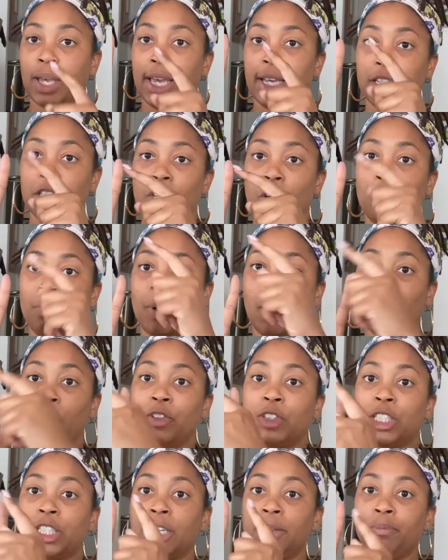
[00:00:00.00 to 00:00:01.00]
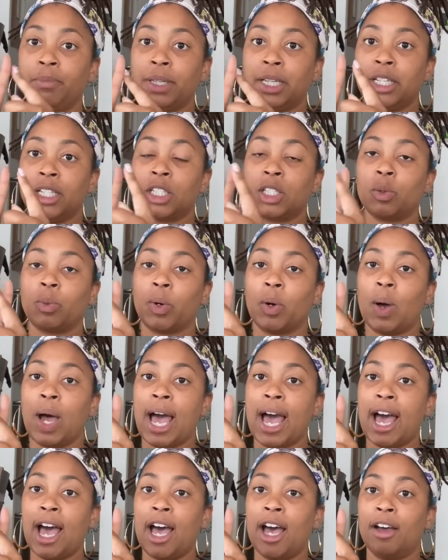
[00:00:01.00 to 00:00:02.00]
So both shipments will
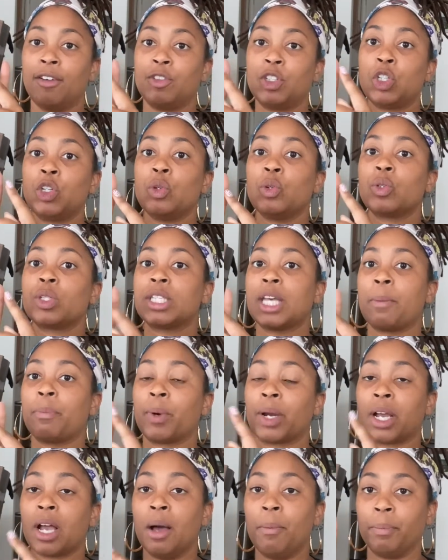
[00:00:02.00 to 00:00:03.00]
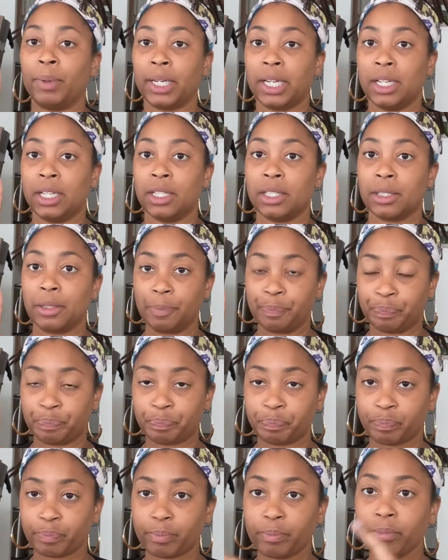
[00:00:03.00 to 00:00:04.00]
have 2 separate companies.
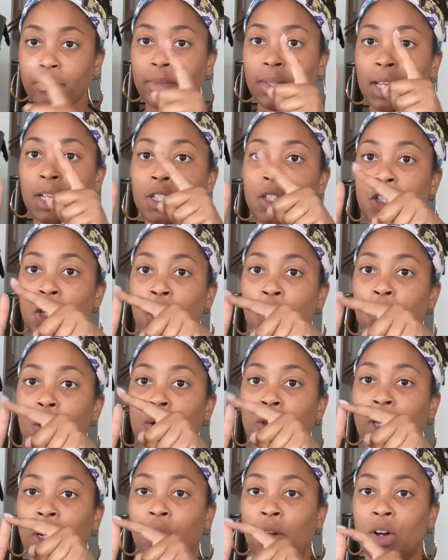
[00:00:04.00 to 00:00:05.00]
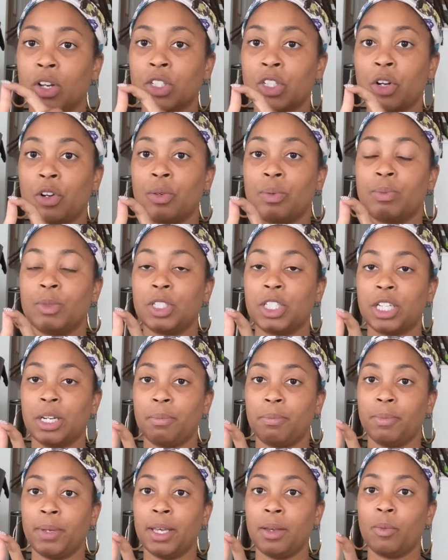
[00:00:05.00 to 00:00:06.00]
So the long-term
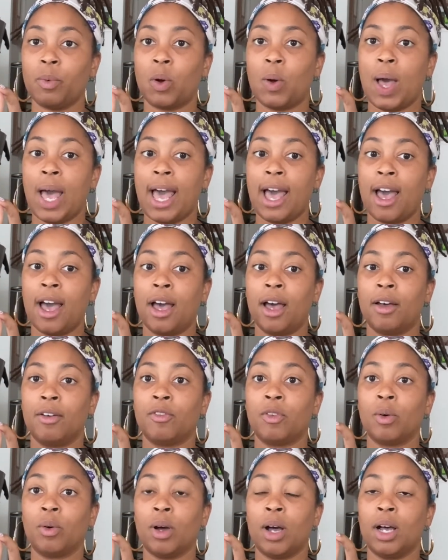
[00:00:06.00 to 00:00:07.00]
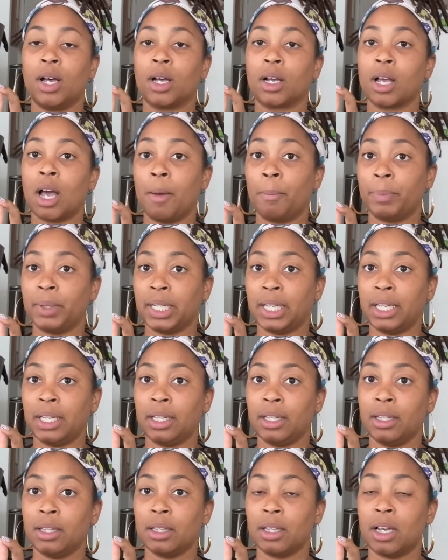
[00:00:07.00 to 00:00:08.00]
shipment will have a
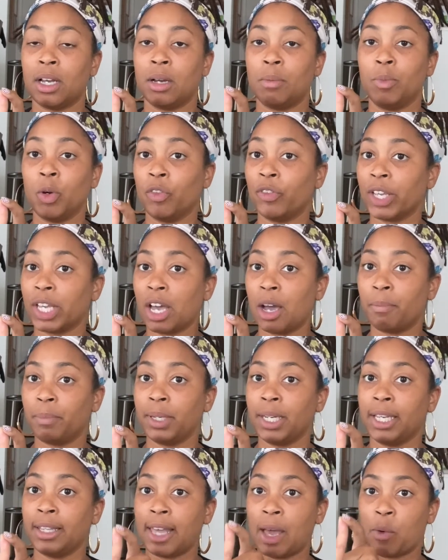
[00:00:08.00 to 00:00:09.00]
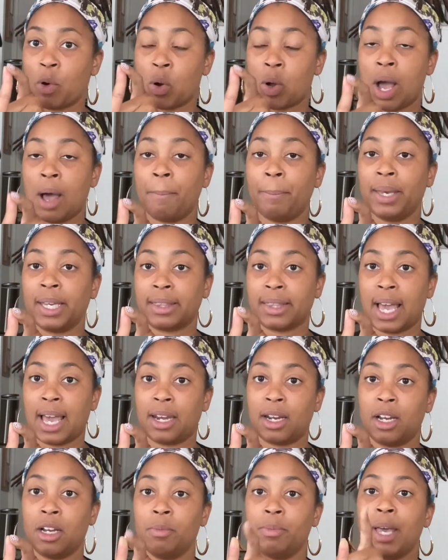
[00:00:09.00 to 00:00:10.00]
moving company that will come pick
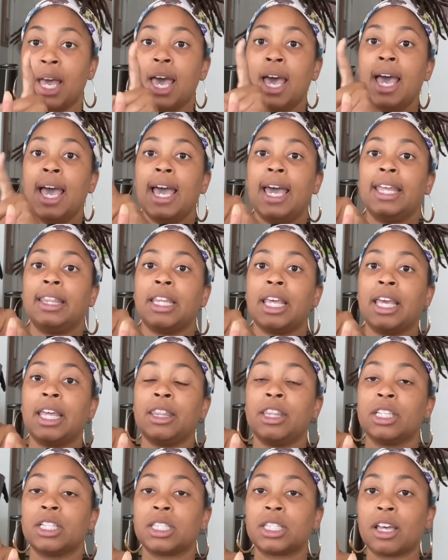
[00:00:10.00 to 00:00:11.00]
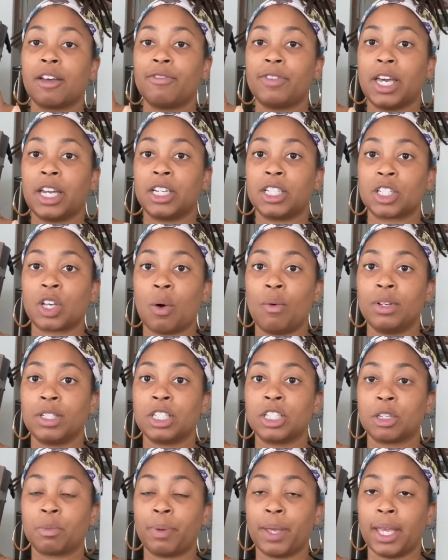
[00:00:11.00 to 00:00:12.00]
that up. And then the stuff that is going
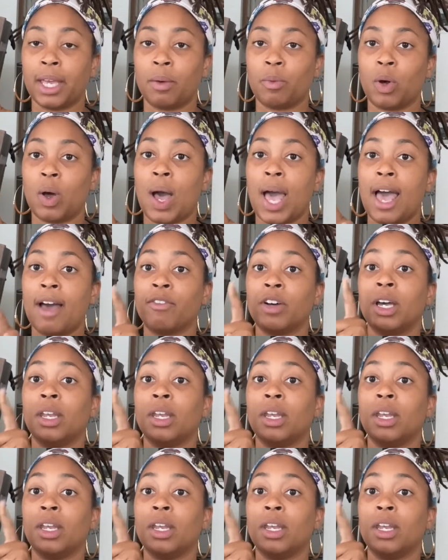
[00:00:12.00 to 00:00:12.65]
to Japan will have